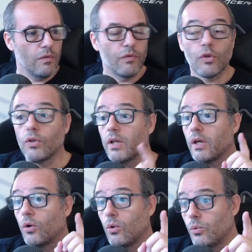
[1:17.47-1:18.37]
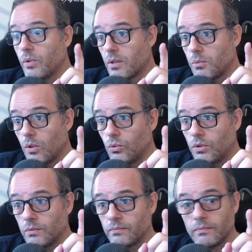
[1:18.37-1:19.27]
from the
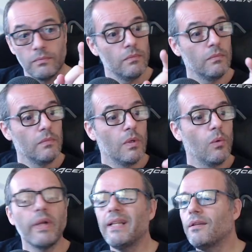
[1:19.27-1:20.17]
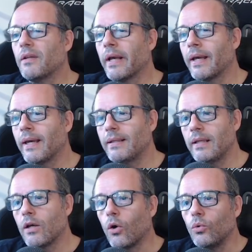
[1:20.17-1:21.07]
overbought, when it is
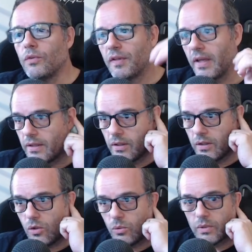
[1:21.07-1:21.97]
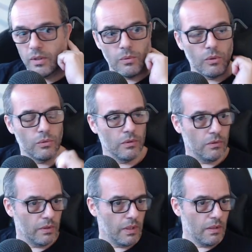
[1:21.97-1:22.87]
getting outside the overbought.
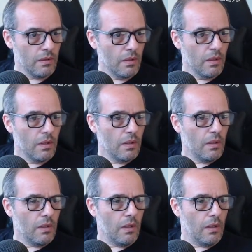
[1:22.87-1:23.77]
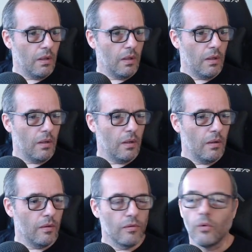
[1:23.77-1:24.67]
Okay,
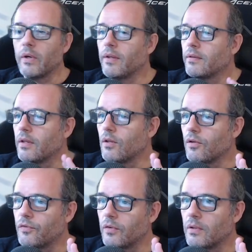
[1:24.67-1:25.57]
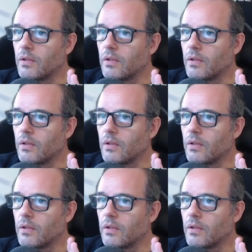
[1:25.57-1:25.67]
so instead of